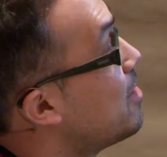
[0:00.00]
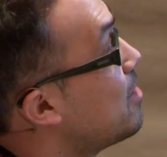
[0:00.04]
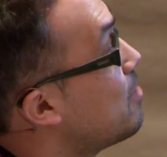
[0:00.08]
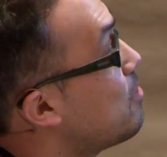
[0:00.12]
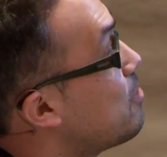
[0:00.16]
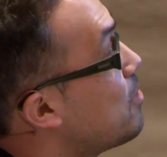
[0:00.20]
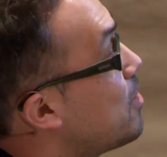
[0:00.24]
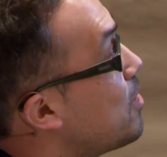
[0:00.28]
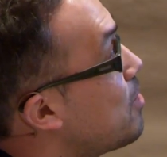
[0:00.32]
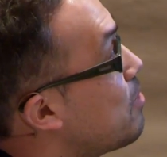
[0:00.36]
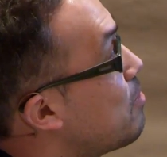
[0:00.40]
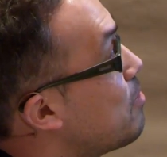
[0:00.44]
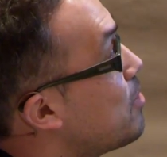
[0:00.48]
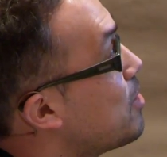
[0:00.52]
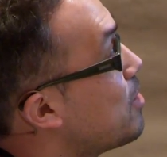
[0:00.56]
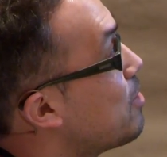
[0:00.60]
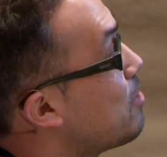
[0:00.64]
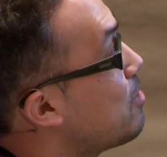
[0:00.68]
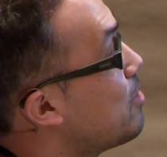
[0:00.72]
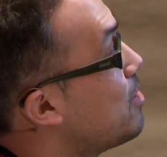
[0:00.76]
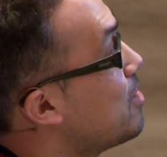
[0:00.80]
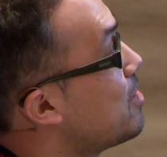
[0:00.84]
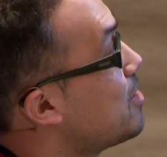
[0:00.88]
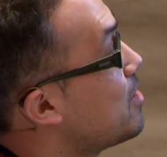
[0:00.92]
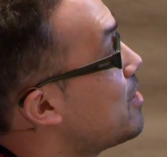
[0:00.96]
trying to bring
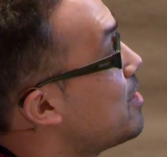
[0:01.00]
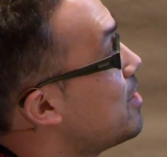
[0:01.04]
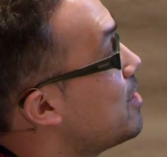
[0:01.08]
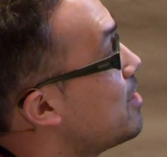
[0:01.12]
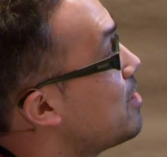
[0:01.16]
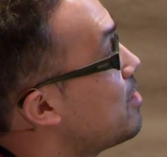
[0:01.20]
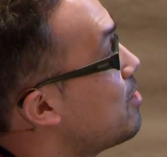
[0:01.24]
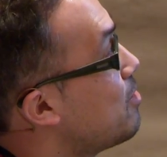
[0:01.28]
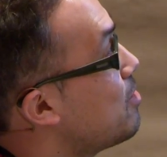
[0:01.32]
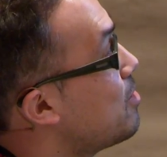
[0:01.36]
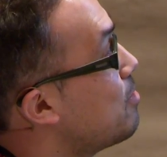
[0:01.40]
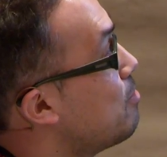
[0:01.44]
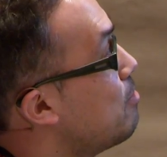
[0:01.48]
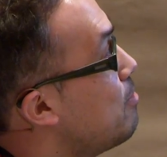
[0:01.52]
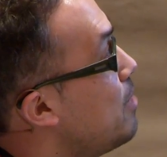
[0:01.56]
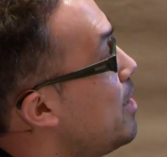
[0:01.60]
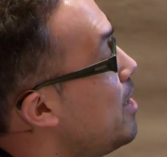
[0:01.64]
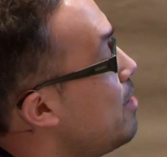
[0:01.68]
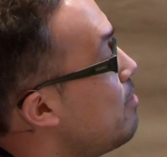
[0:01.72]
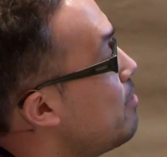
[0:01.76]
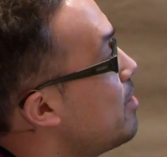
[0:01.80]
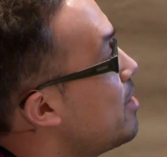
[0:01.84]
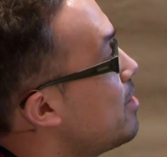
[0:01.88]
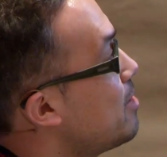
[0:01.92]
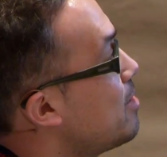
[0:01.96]
across, is, so the
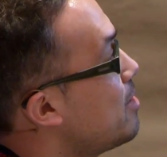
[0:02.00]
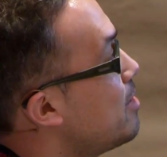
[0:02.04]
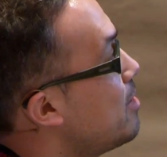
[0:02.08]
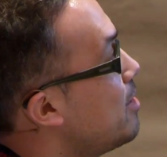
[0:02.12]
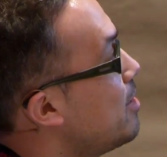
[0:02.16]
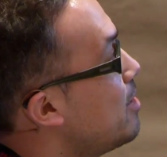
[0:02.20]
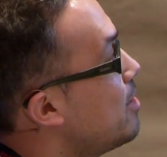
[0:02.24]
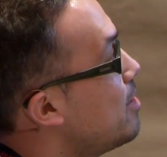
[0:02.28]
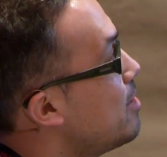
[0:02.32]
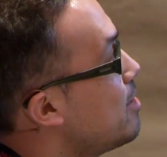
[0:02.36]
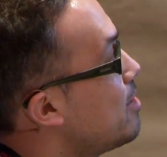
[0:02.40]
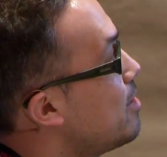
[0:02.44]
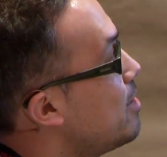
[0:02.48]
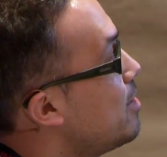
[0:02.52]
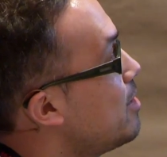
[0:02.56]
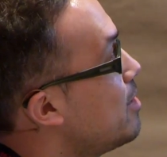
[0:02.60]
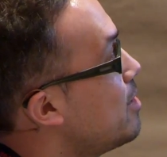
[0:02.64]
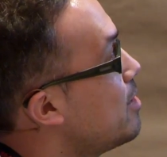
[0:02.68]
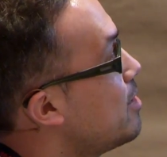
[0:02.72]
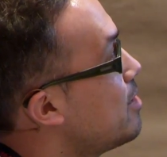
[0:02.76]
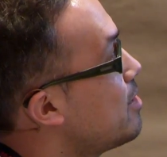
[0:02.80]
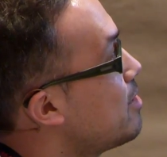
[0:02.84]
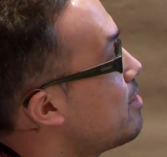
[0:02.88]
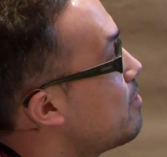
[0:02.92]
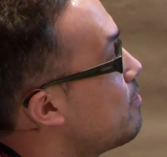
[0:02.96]
main thing
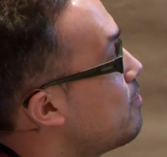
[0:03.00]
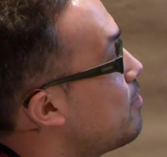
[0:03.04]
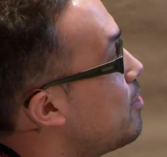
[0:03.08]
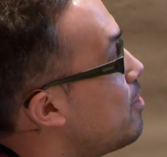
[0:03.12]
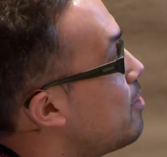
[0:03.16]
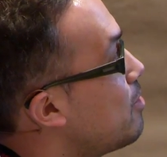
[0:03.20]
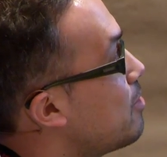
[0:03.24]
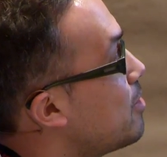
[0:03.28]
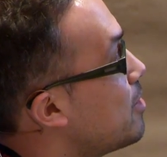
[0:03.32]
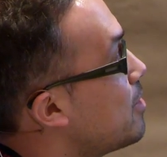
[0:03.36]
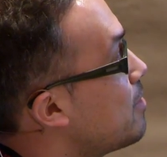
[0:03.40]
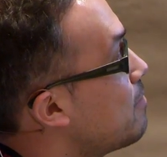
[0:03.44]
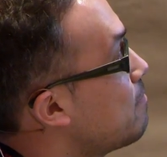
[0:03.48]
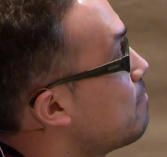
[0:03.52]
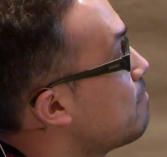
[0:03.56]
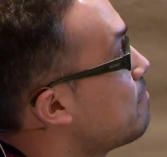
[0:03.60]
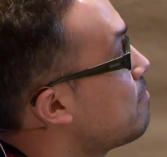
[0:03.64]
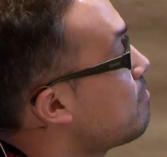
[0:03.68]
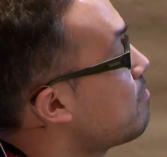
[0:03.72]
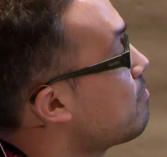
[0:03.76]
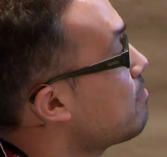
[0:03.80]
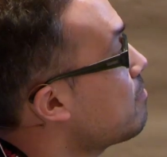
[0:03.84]
is the following.